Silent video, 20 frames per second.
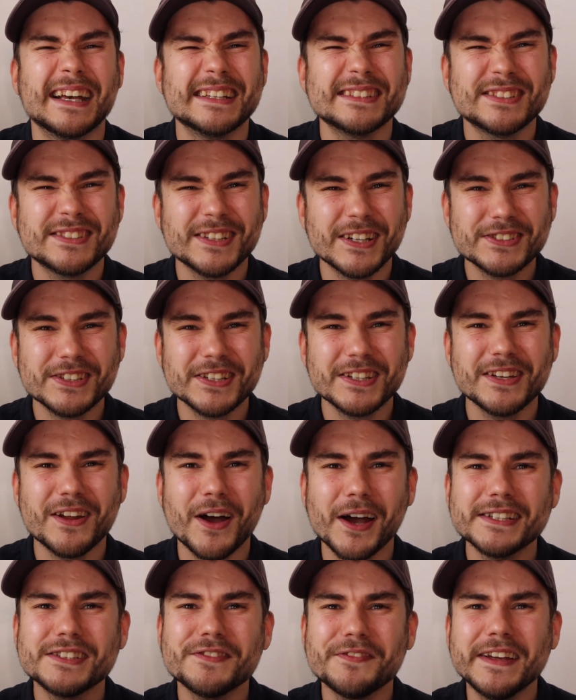that's such a
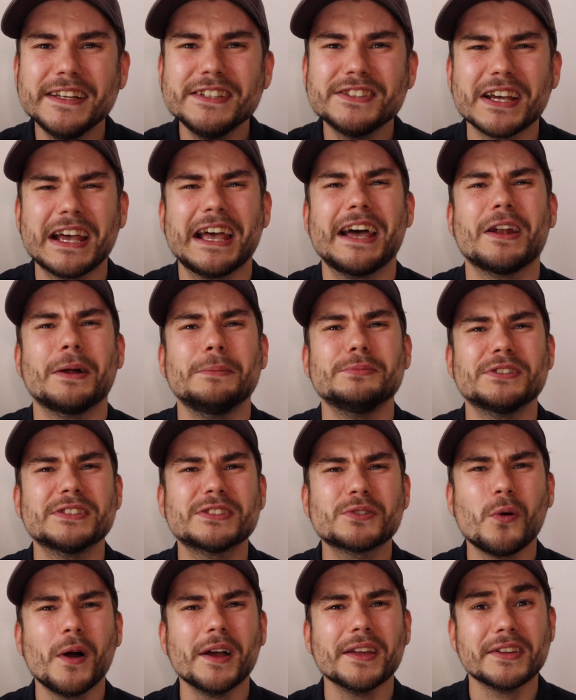nice feature, and I'm
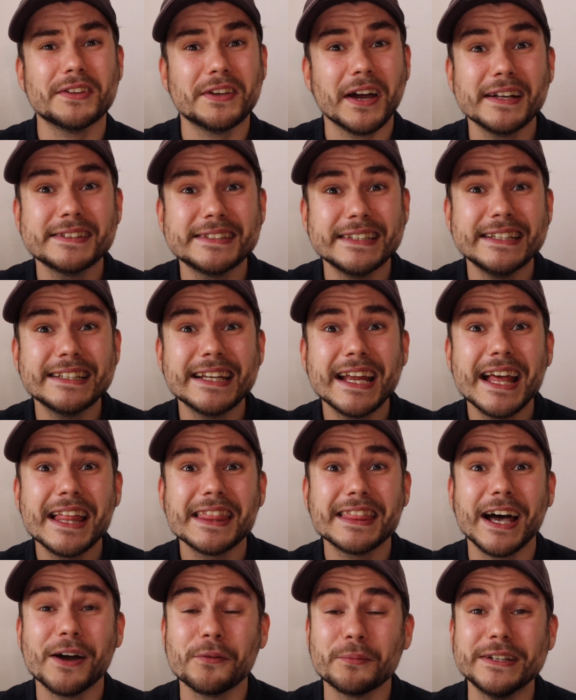just quite gutted
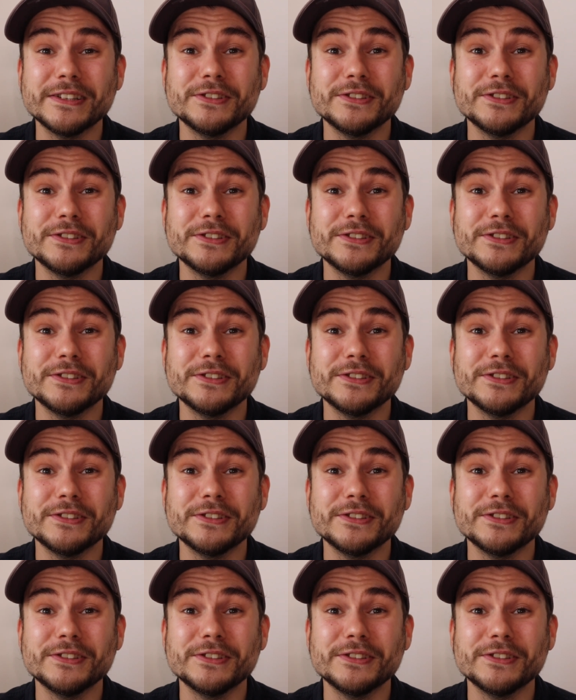that